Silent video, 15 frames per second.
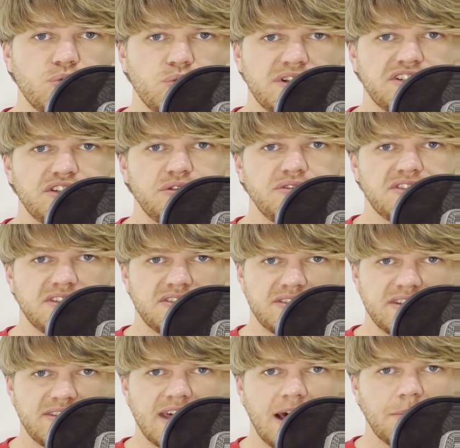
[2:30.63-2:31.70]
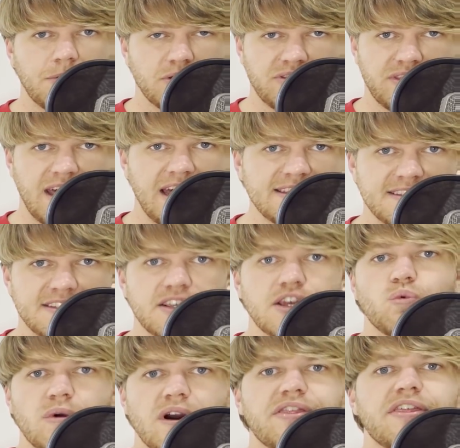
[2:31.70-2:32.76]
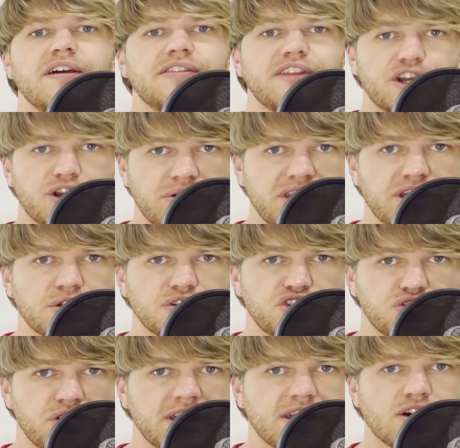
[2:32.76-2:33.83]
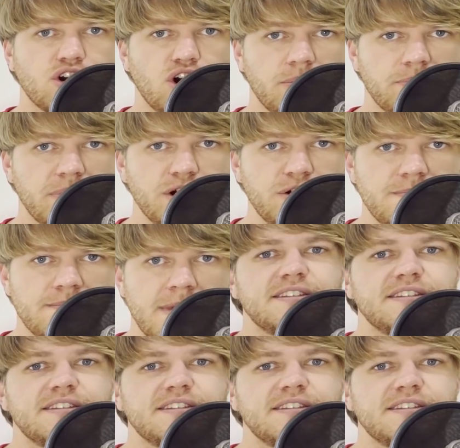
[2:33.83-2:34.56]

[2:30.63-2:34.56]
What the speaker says: which uses the double nuts with the critical strike combo.